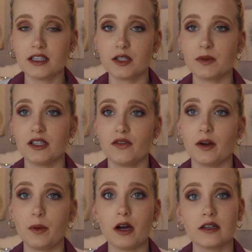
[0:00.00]
the
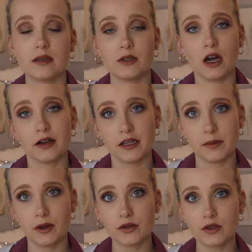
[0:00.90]
specific products I'm talking about.